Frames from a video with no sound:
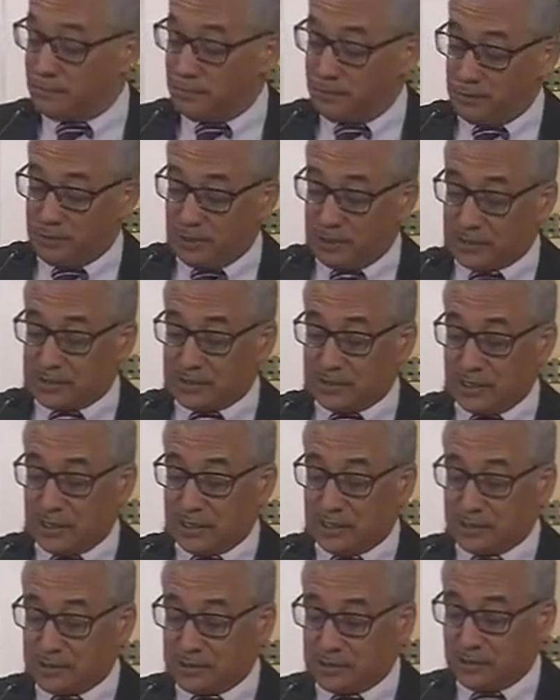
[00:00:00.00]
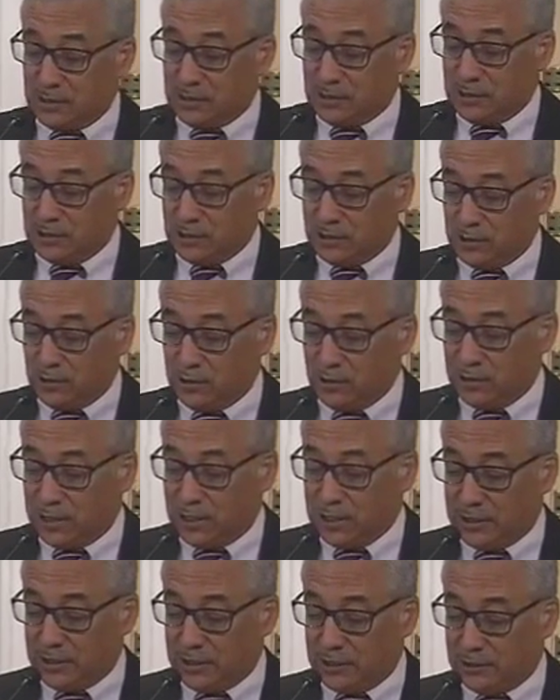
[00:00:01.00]
that's not as a good
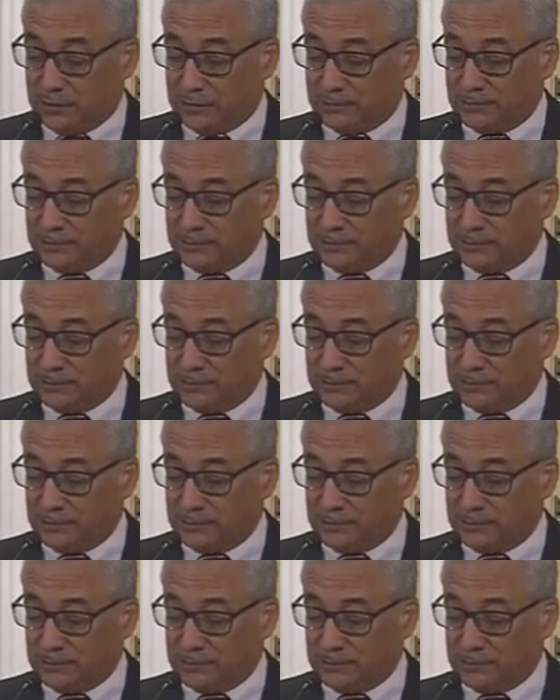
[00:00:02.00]
idea.